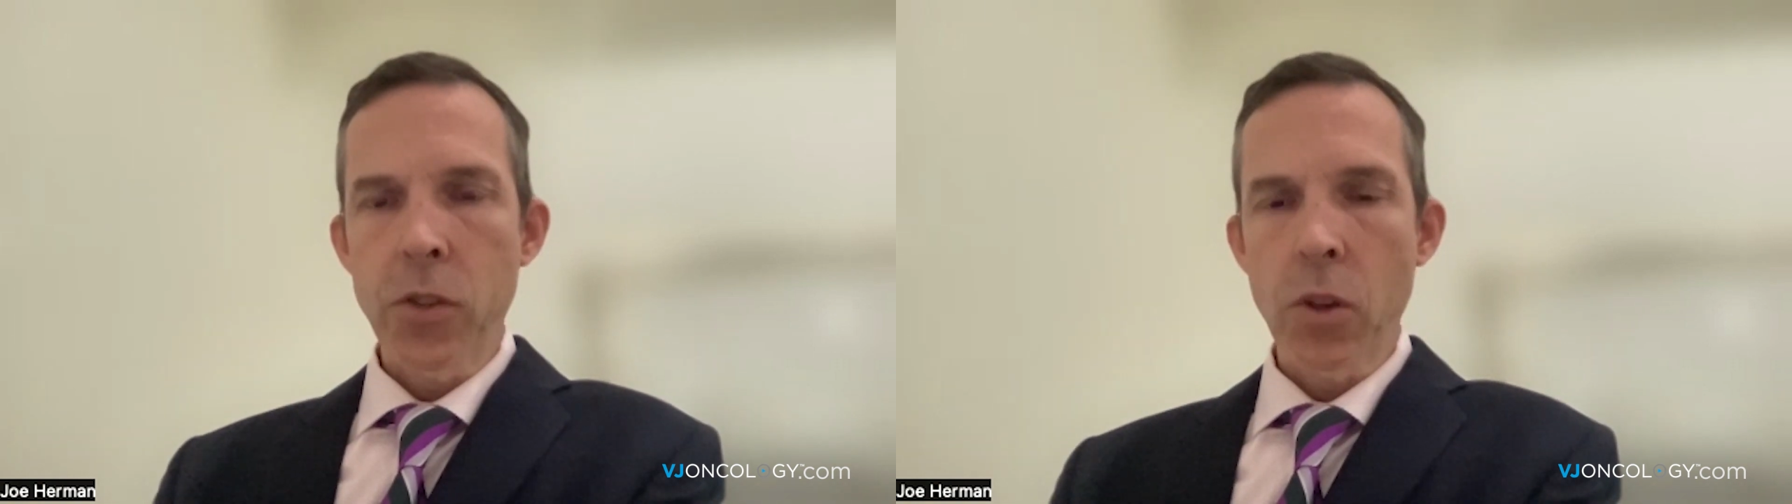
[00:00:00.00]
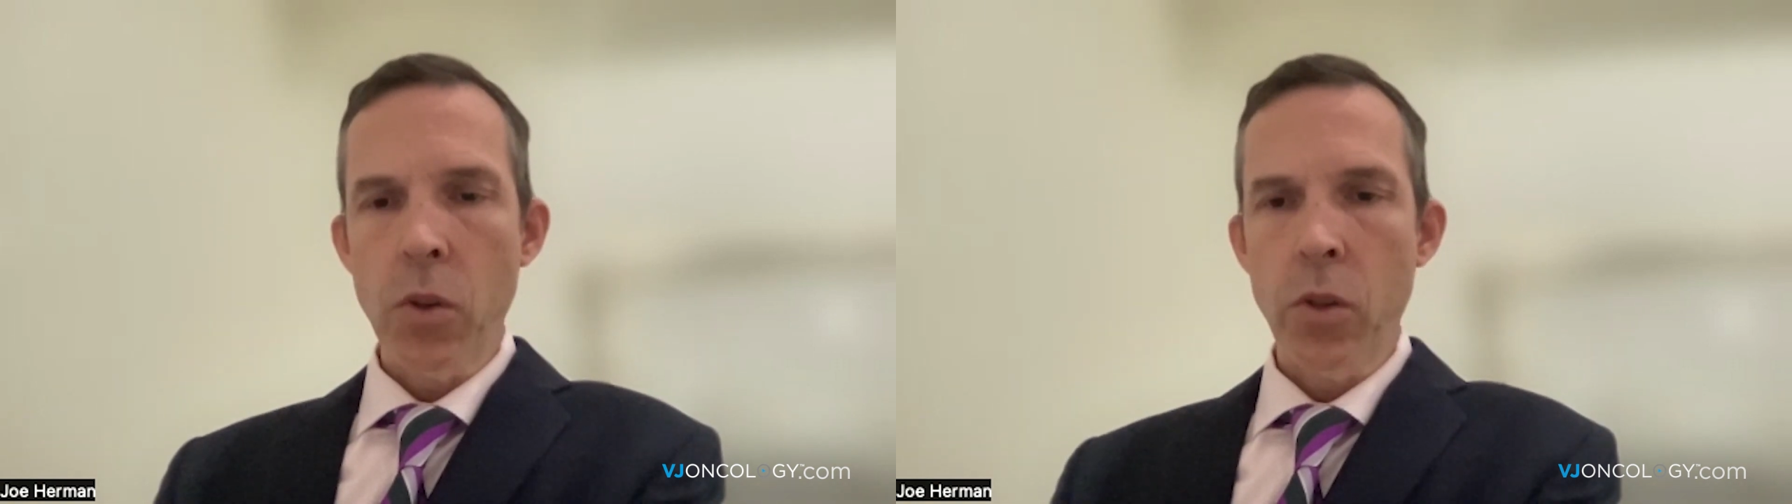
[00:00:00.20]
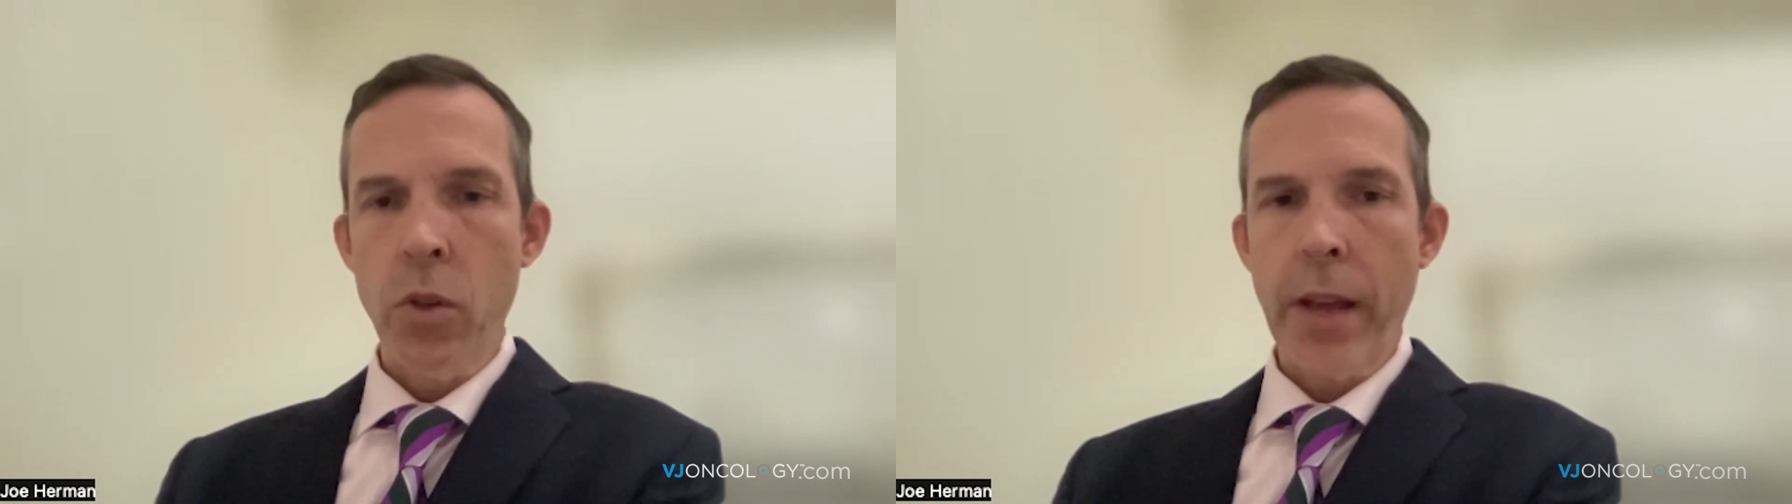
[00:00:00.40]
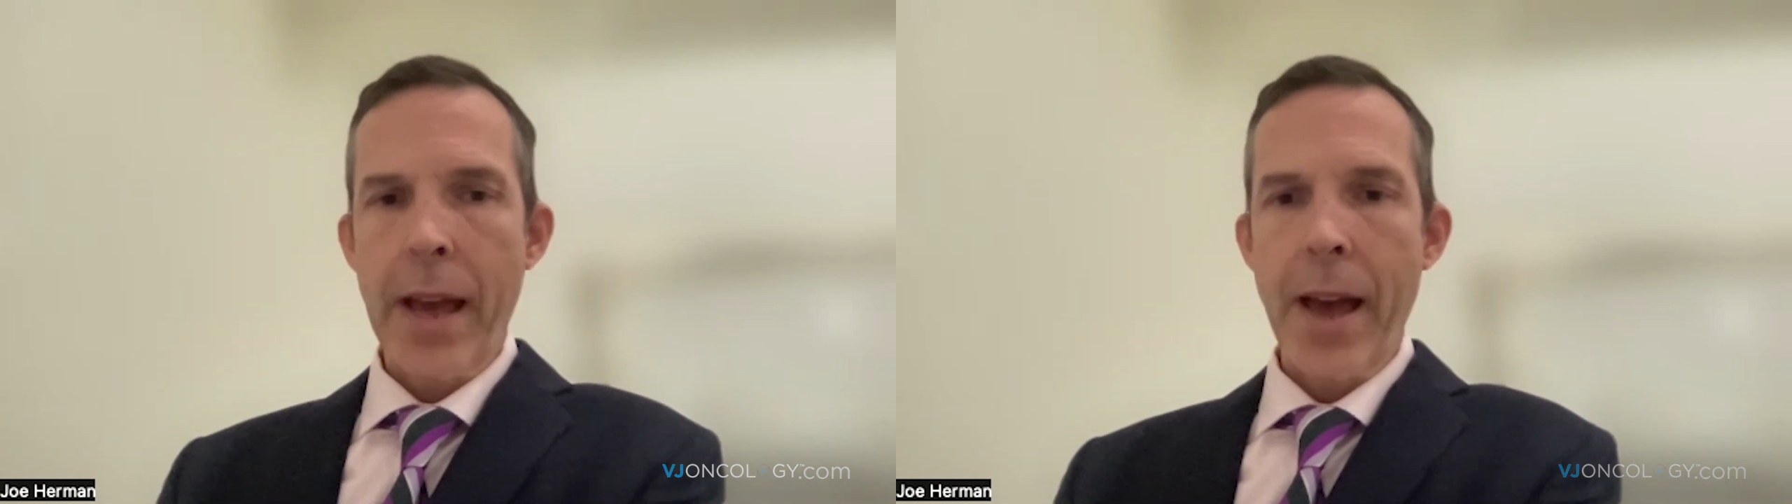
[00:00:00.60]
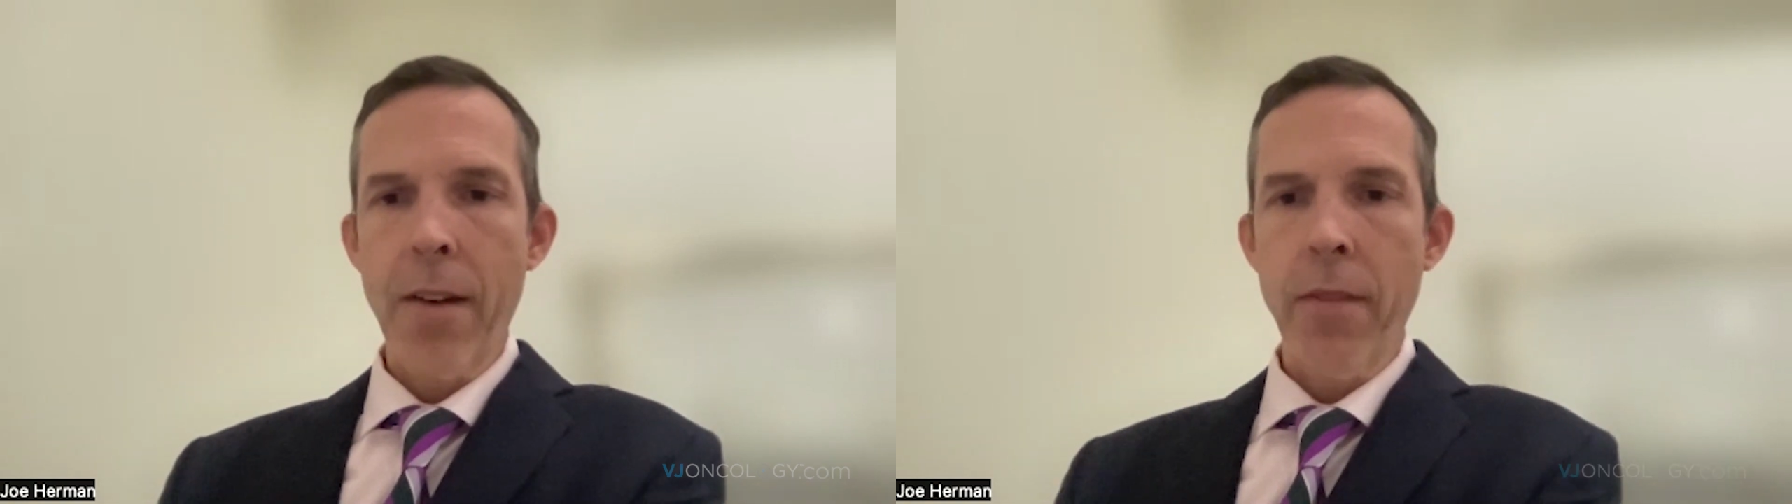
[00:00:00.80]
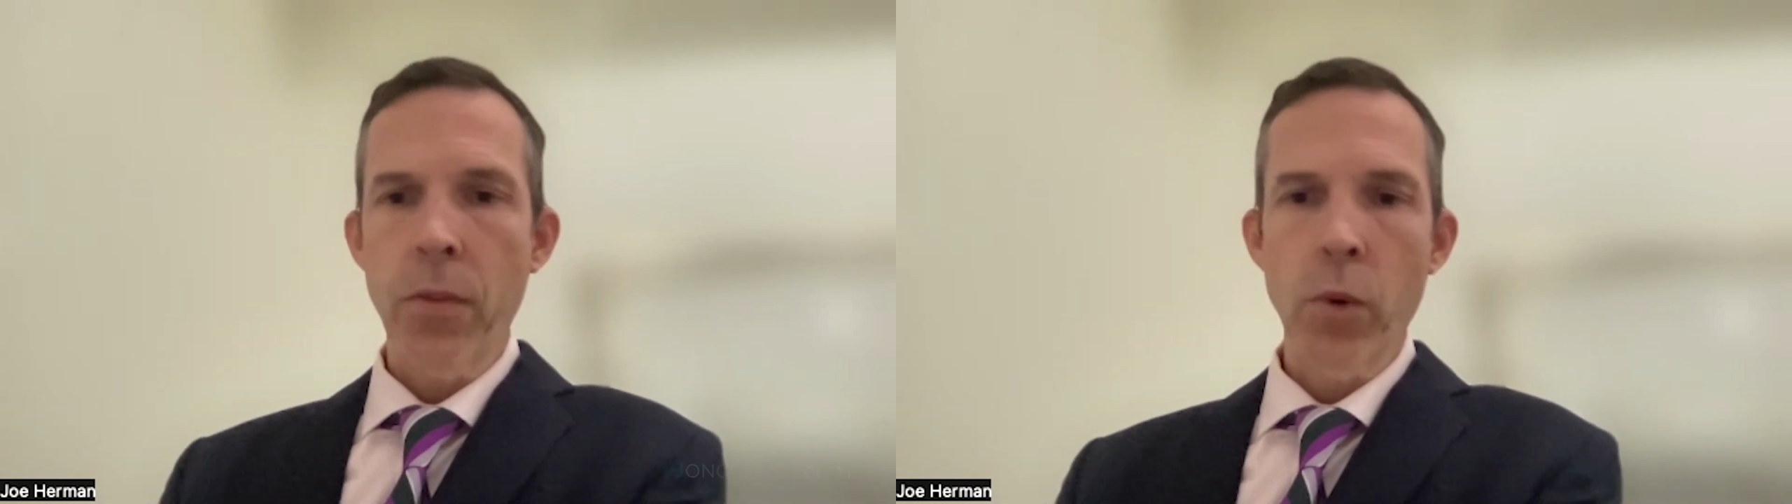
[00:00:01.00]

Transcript: So do they have